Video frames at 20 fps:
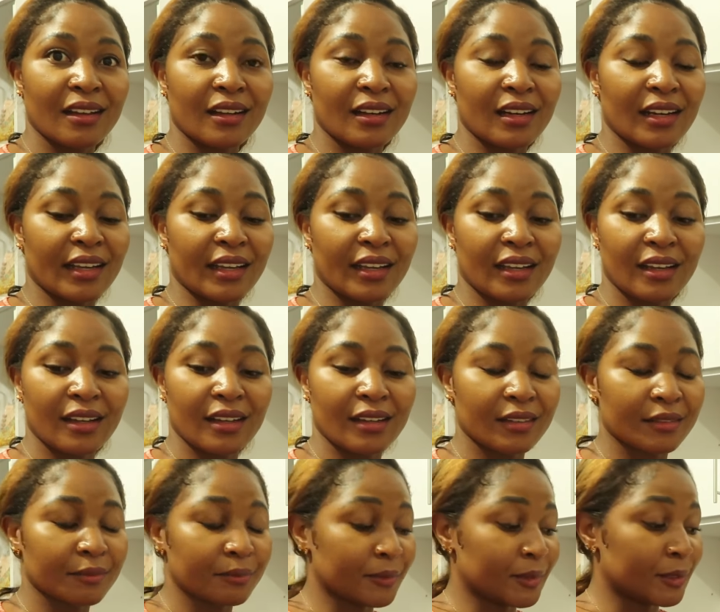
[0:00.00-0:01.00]
Like,
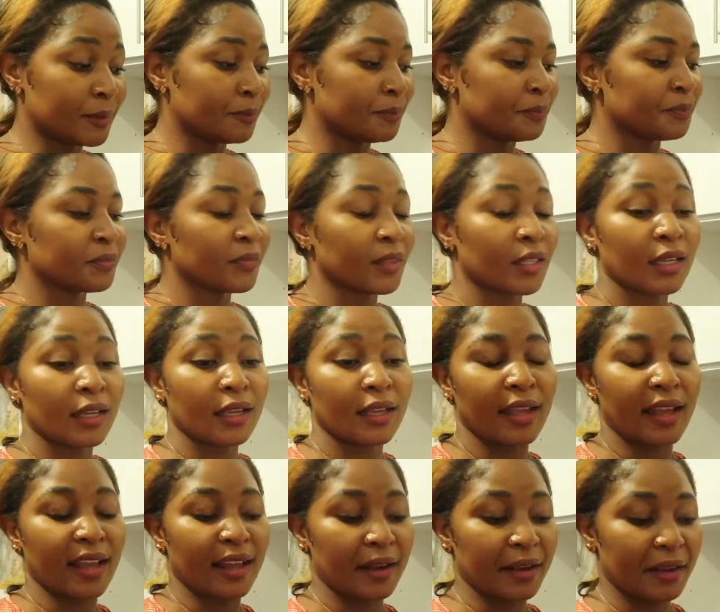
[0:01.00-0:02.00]

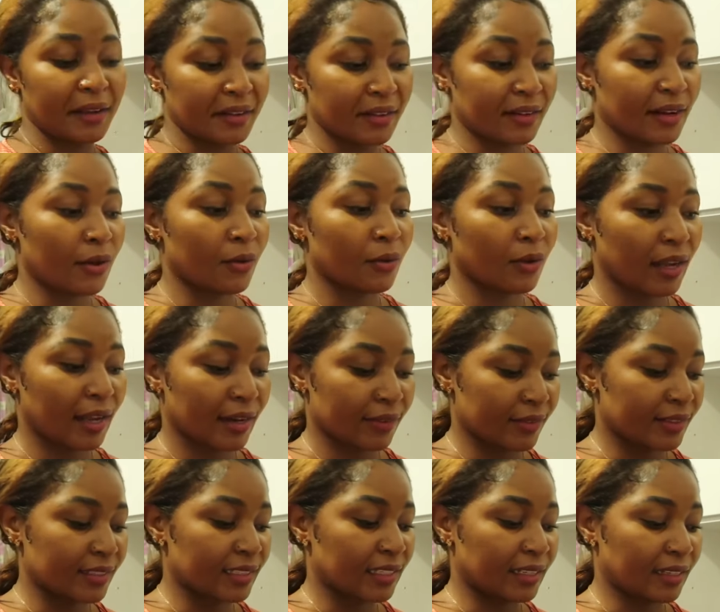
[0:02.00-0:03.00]
yeah, I now
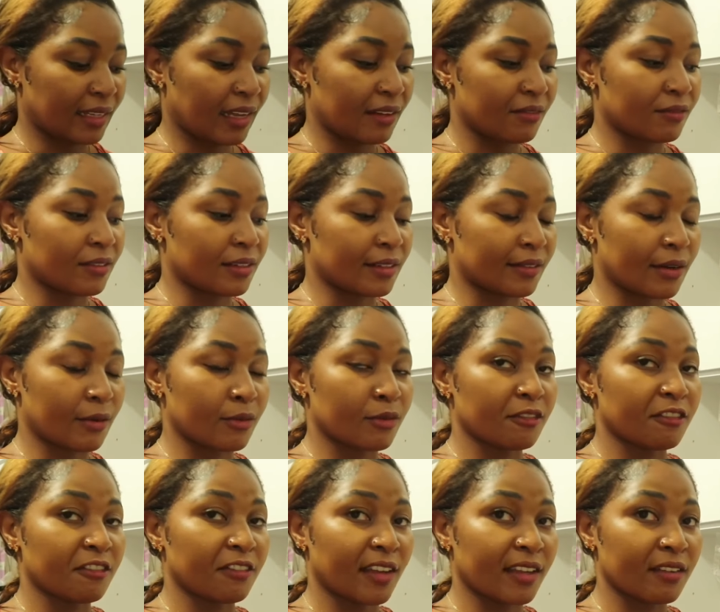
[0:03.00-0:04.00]
currently have
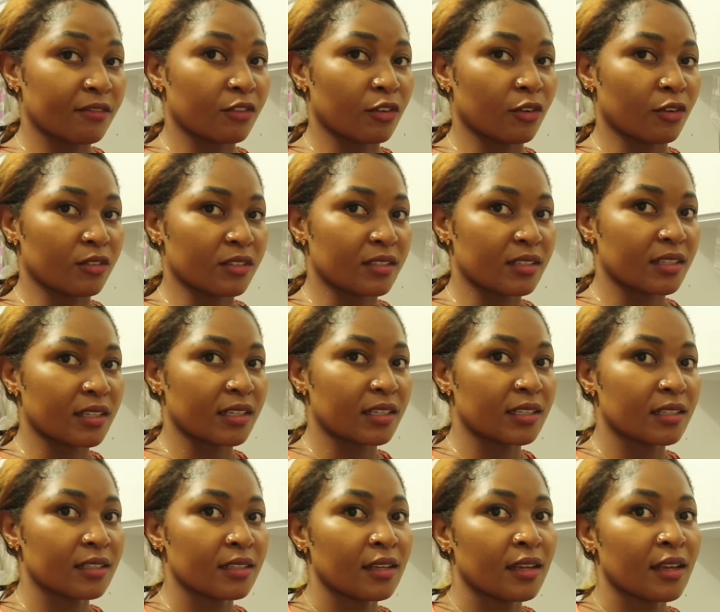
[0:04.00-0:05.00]
around 5 or
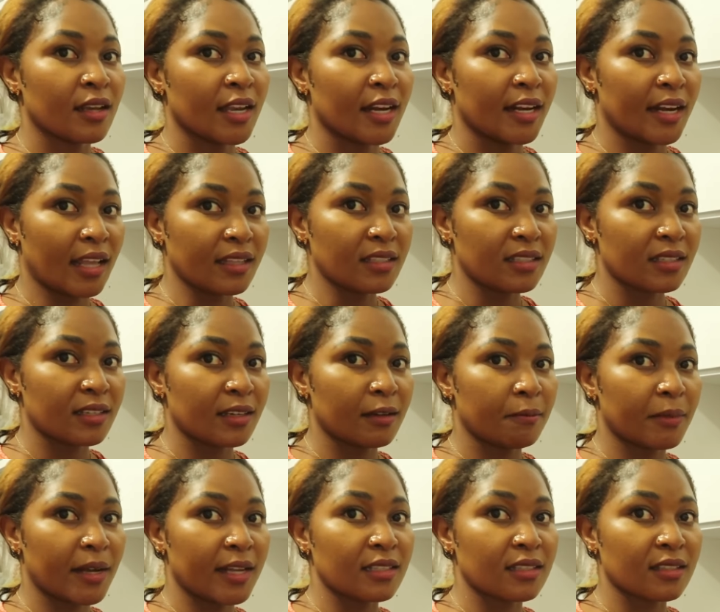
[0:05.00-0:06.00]
6
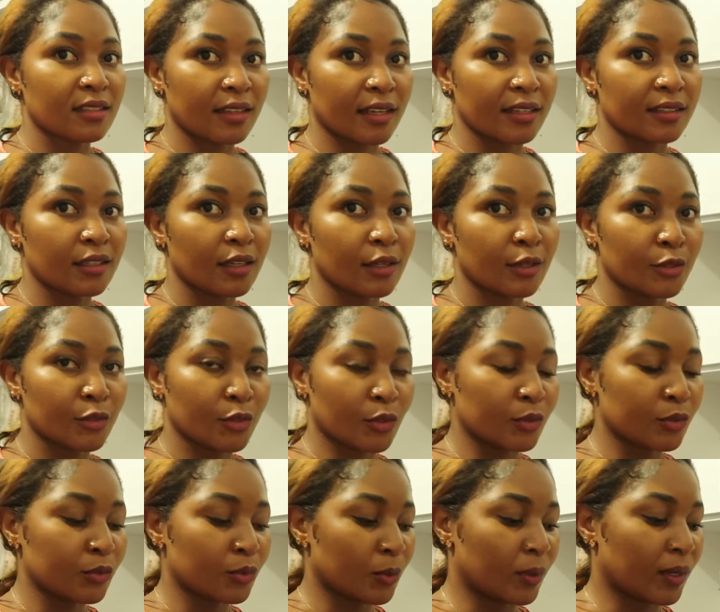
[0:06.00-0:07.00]
non-stick pans that
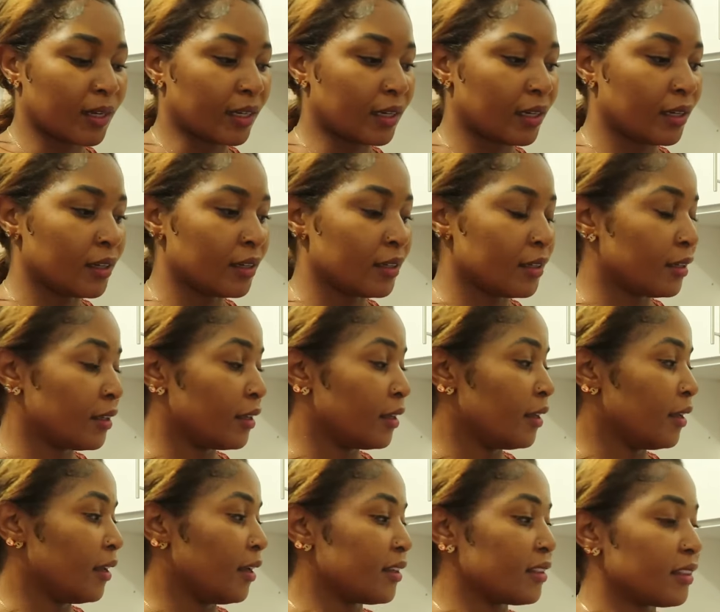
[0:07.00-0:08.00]
don't work.
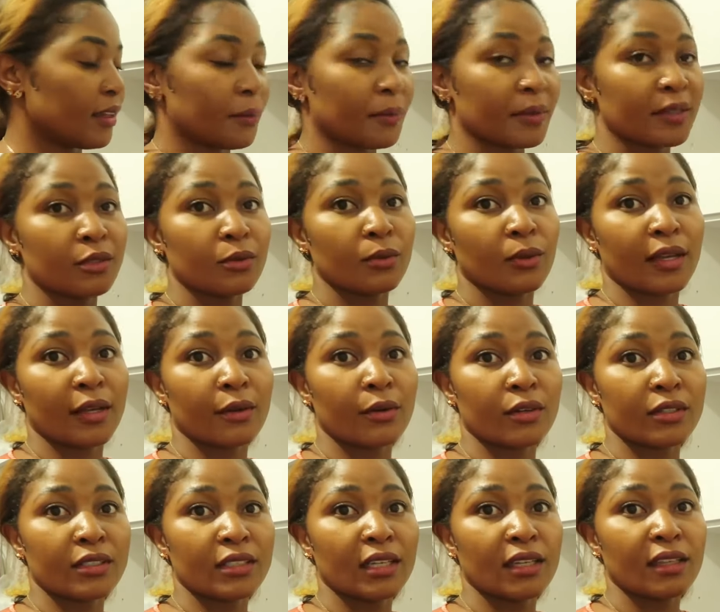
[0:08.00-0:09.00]
Either way, so I
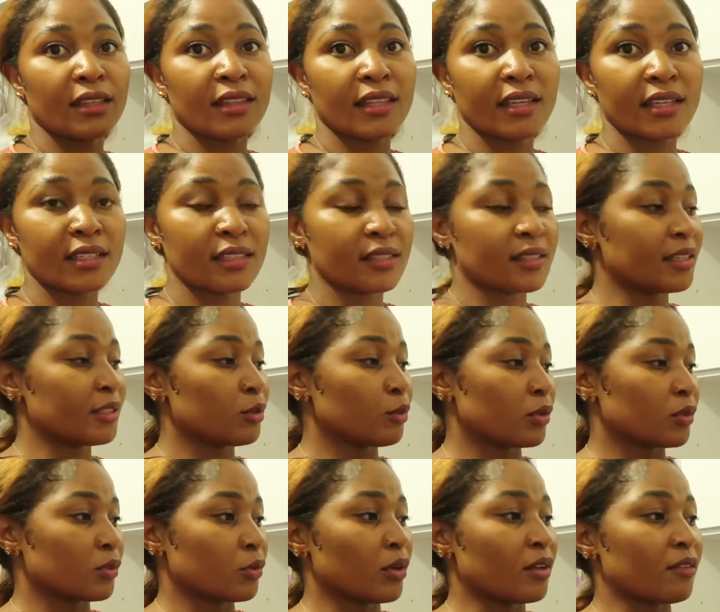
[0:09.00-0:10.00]
got this. This
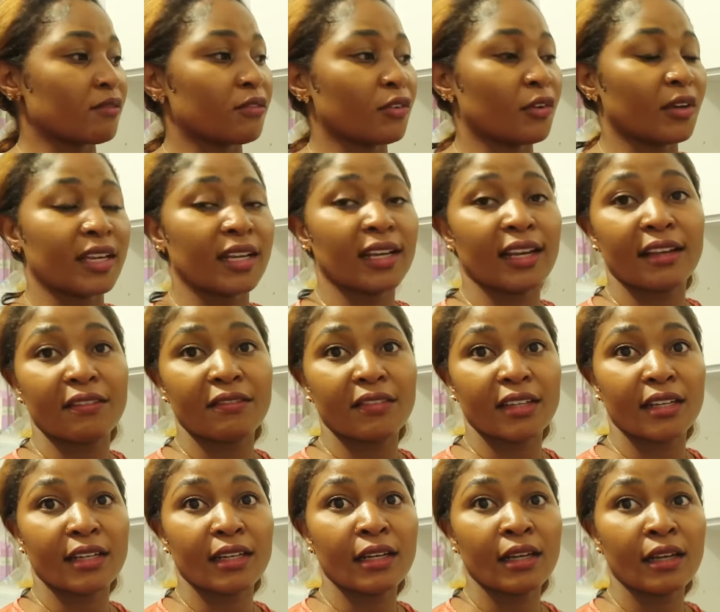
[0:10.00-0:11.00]
was going for
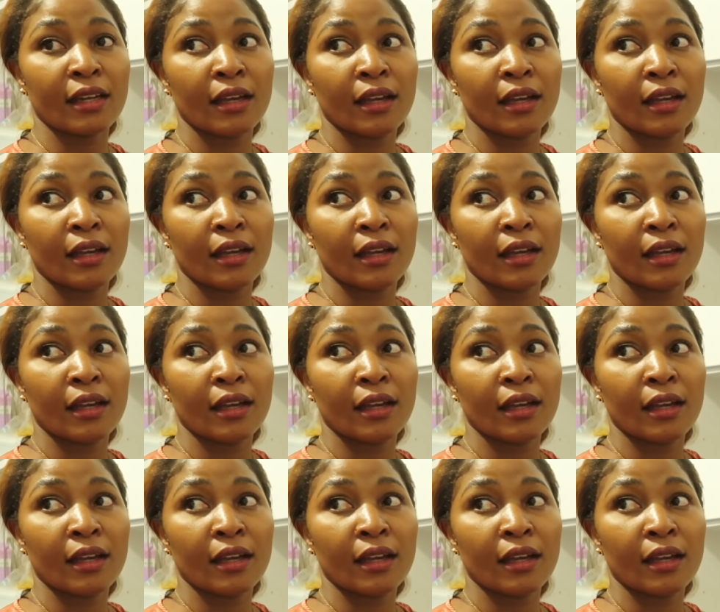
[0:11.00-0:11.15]
1100.